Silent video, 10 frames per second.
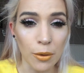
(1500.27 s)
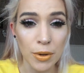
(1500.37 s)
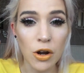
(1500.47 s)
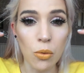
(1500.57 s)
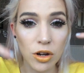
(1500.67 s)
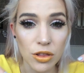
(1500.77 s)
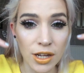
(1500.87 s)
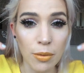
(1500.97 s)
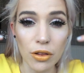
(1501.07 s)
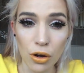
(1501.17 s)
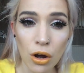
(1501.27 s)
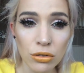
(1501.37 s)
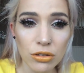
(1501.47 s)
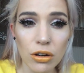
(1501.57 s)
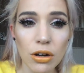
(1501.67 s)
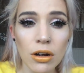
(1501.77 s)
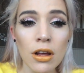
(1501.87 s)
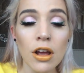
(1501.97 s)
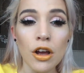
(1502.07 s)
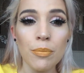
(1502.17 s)
let me know what you think about the contour.
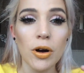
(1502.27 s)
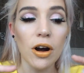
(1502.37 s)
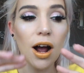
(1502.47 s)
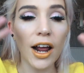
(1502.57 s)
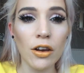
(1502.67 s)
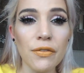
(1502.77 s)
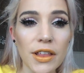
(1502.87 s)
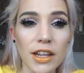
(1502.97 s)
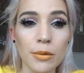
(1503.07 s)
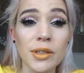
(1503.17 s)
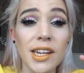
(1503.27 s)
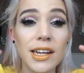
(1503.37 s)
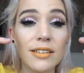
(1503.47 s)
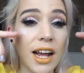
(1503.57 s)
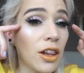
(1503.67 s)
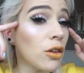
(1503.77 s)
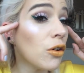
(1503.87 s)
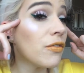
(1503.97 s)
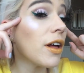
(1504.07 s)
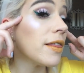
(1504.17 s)
But I love the lipsticks. I
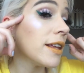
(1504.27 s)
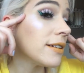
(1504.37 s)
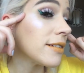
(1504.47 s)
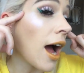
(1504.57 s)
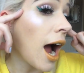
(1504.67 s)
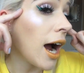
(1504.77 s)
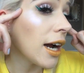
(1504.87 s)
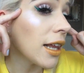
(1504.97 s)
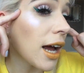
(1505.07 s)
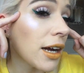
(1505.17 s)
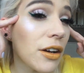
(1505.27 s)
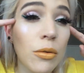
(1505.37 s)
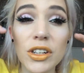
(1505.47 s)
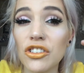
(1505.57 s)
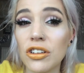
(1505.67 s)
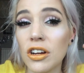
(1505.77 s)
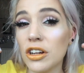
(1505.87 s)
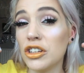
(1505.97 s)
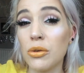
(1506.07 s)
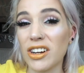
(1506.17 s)
love this eyeliner, which
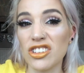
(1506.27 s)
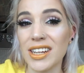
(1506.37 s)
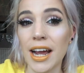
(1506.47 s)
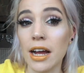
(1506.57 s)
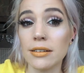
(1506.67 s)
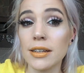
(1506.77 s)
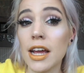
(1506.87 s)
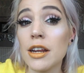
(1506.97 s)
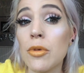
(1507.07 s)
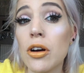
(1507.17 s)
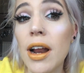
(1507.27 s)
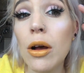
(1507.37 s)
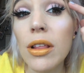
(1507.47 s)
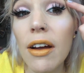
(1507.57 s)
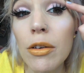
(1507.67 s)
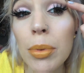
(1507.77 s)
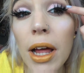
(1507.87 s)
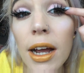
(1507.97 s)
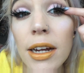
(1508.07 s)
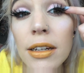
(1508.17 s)
you actually can't see anymore now that I've
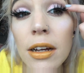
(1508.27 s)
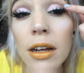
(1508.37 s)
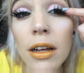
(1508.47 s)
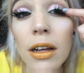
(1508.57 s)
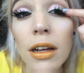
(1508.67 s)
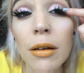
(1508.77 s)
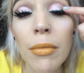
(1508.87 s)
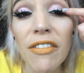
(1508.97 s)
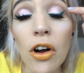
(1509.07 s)
applied my